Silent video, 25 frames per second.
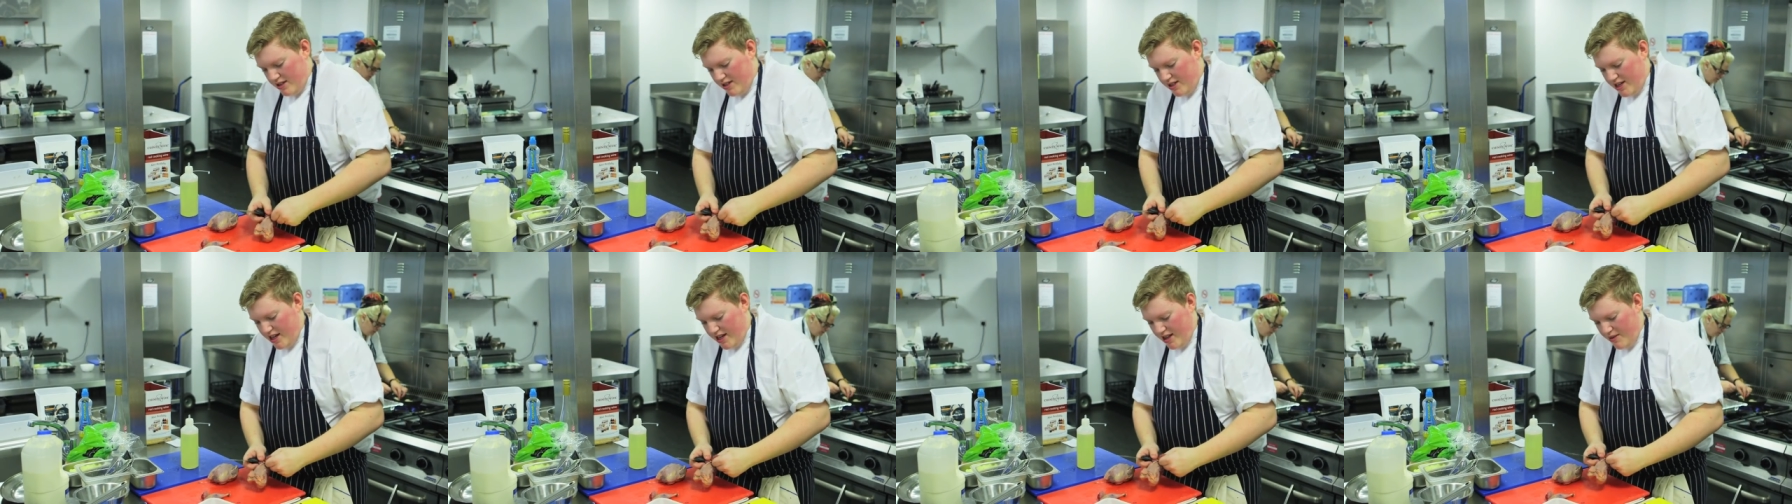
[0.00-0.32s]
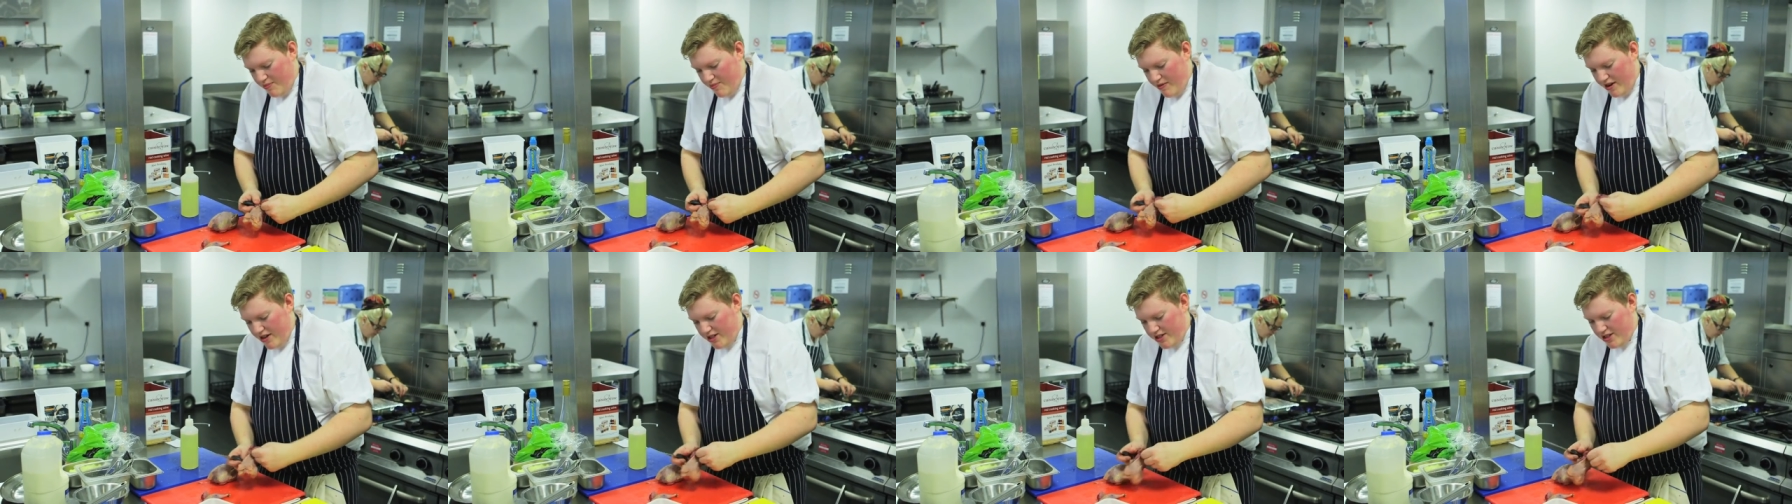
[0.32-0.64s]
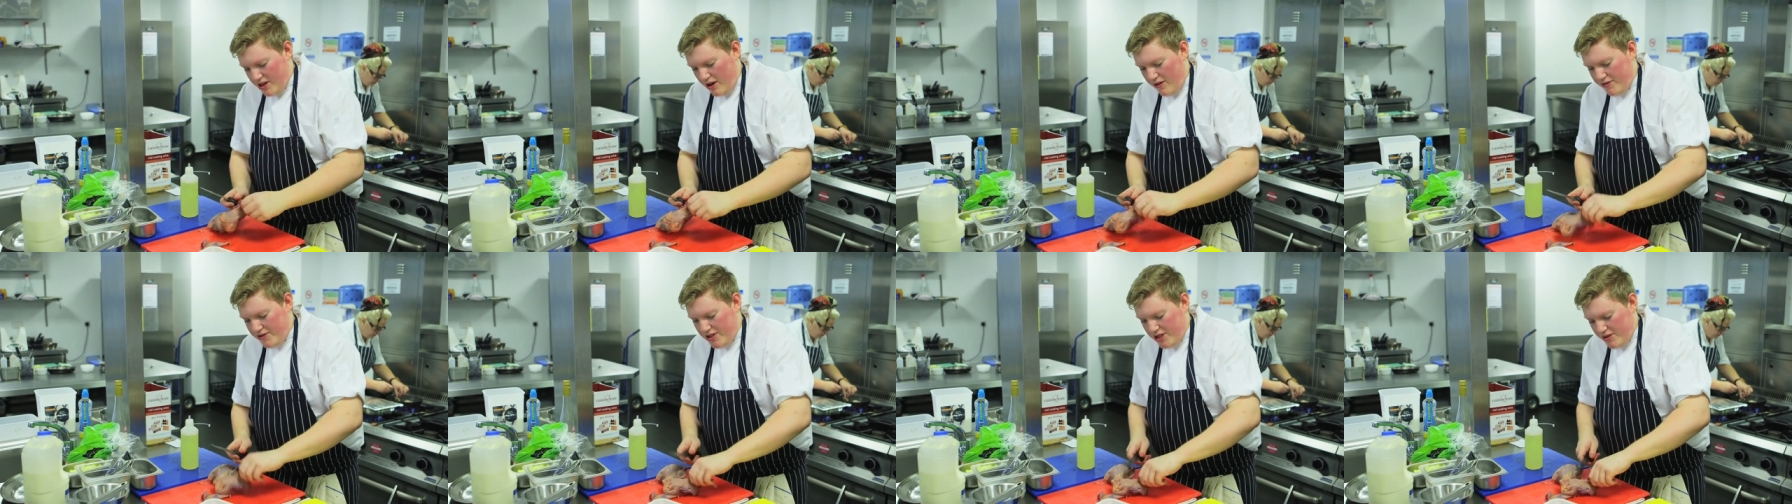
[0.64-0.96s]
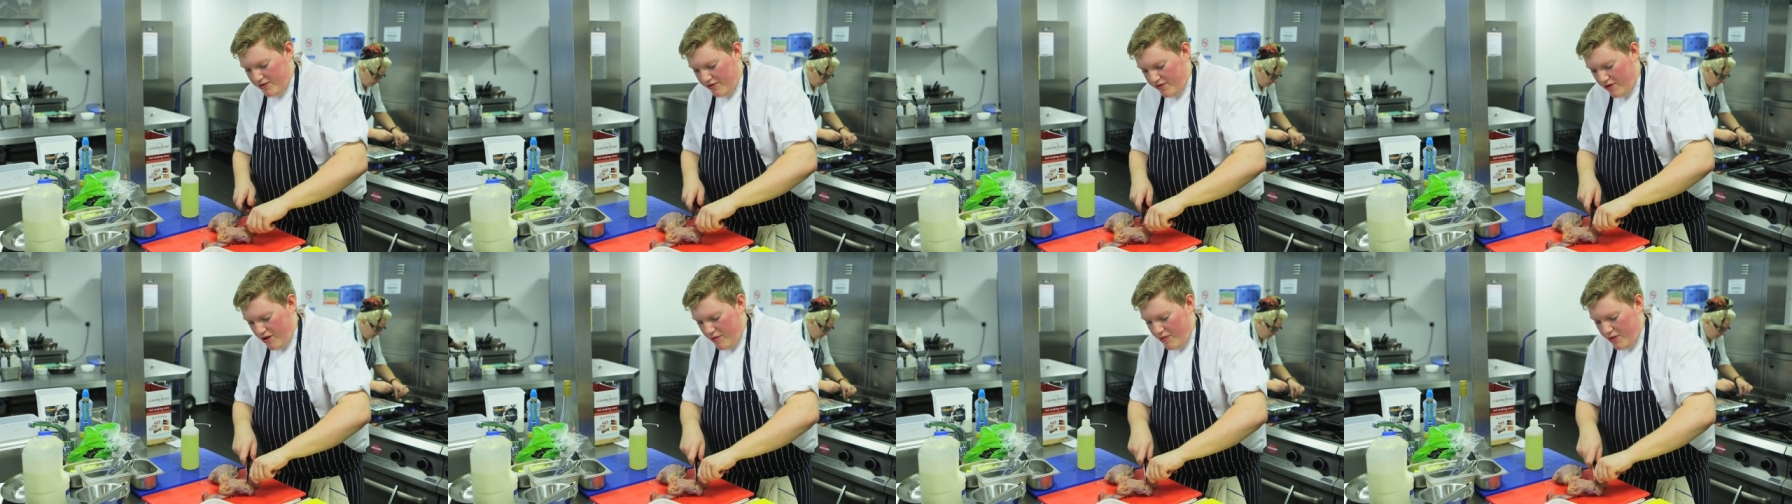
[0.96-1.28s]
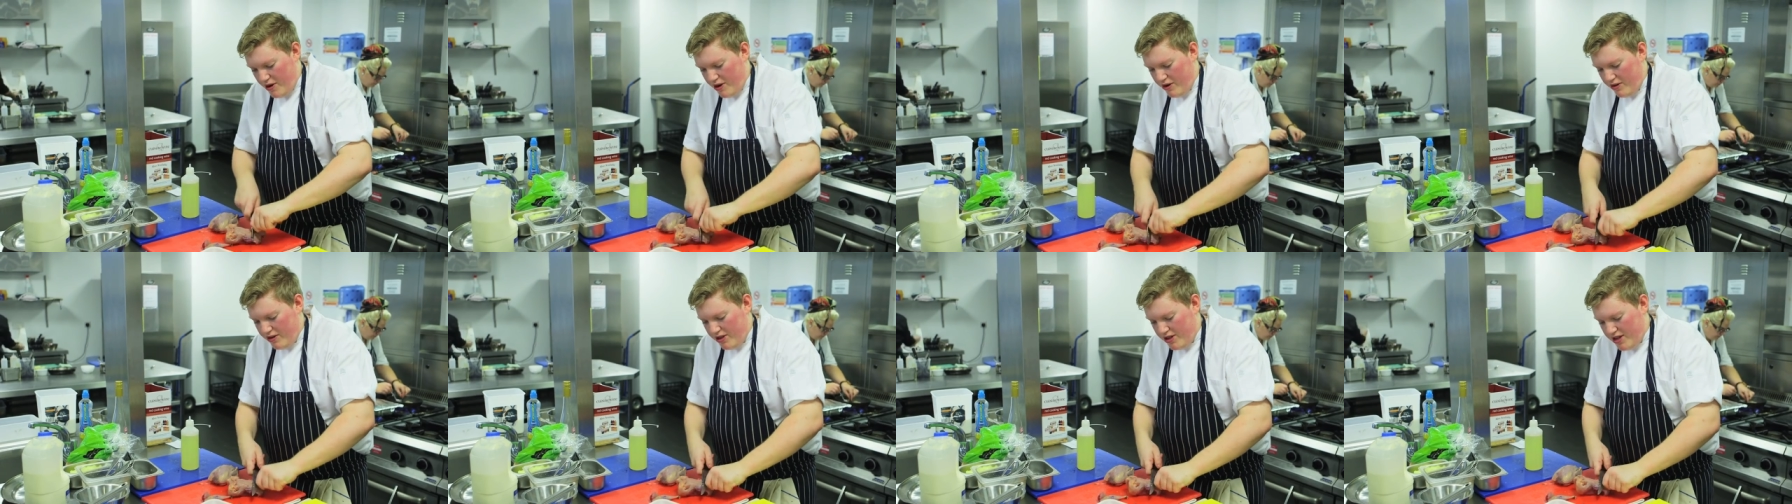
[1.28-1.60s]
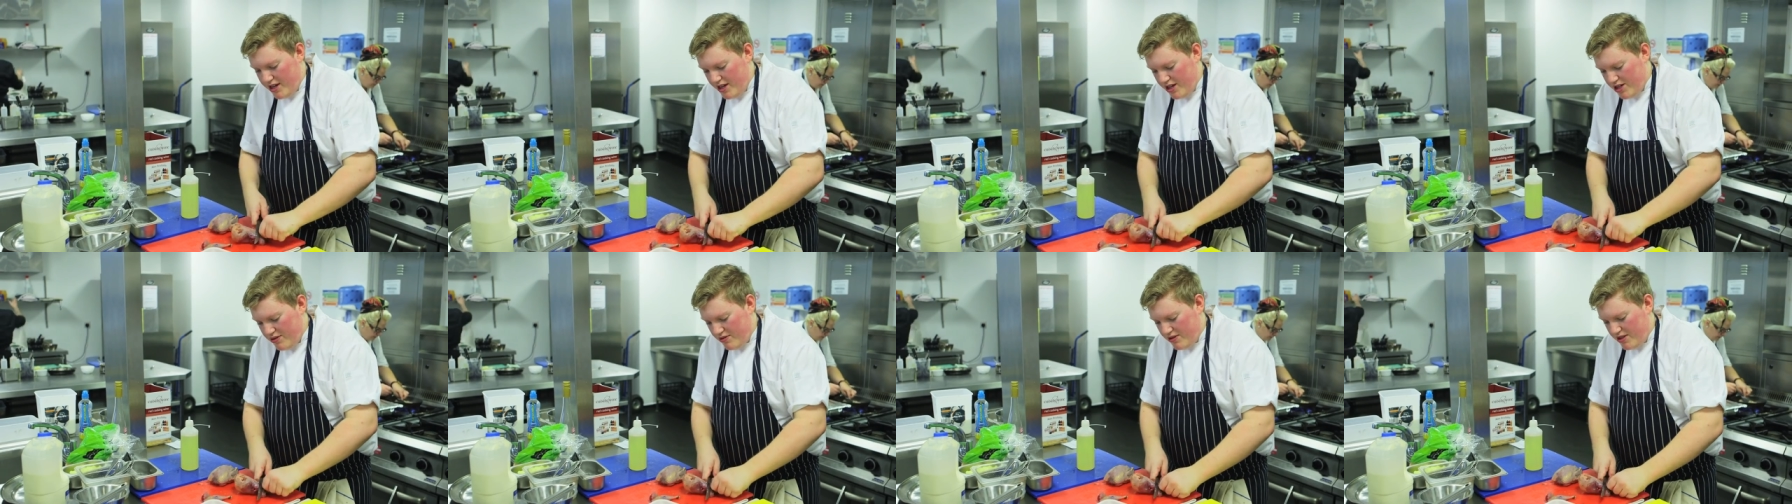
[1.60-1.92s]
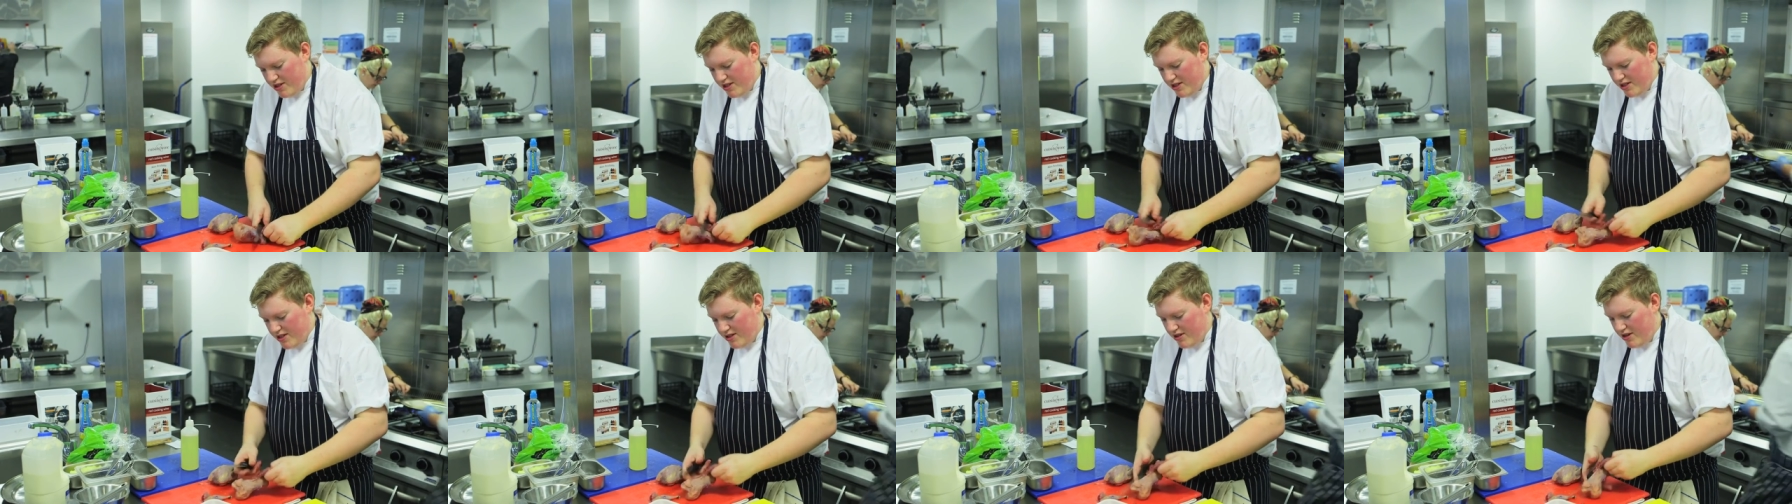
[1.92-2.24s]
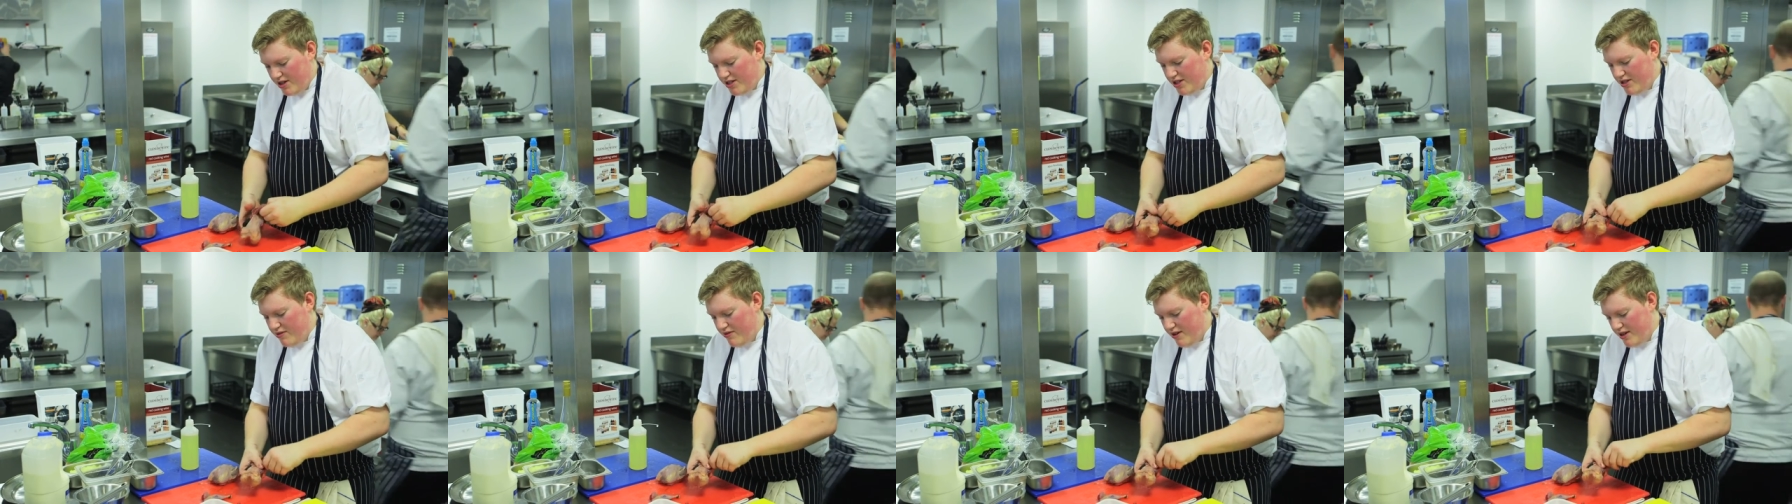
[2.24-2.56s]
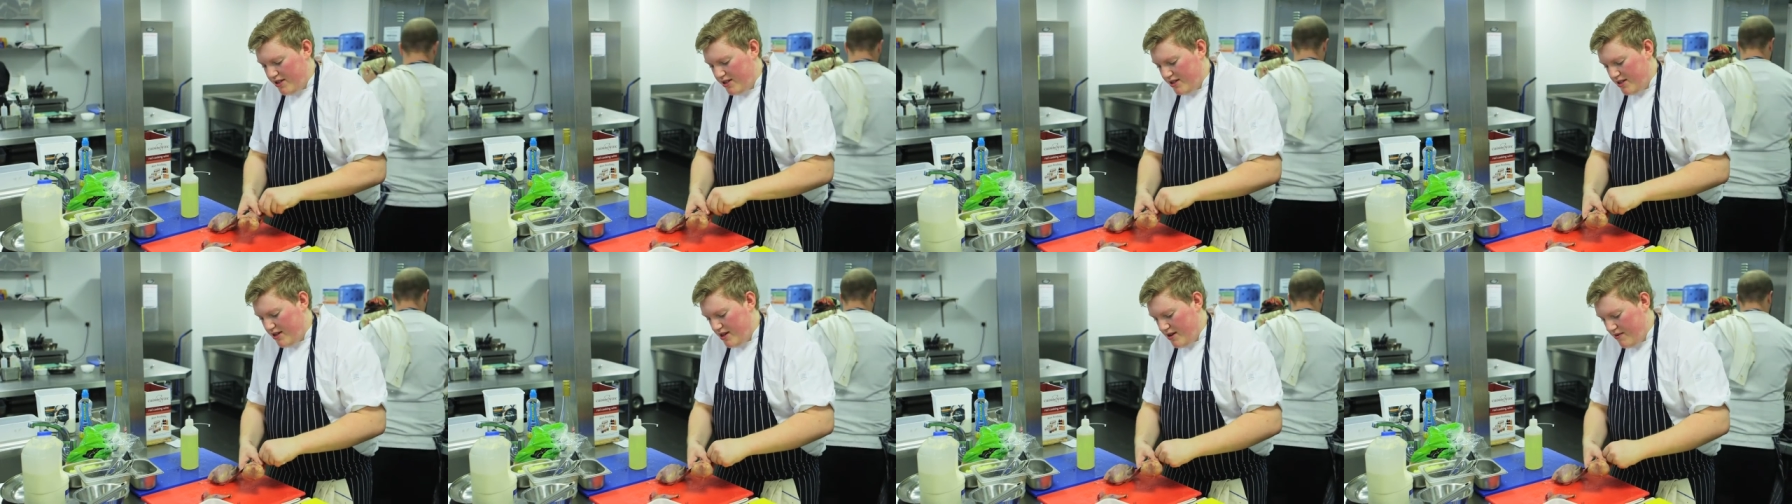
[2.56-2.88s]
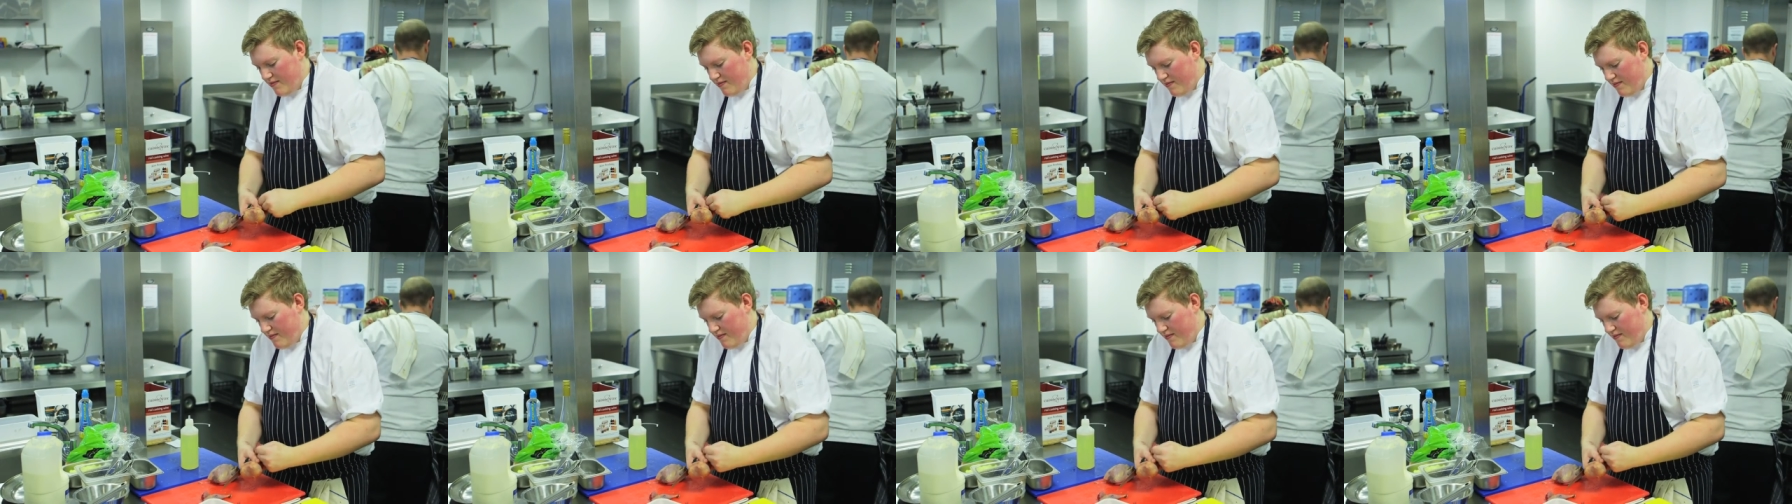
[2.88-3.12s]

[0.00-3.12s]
take the breast off before I put it on the dish once it's nicely rested up.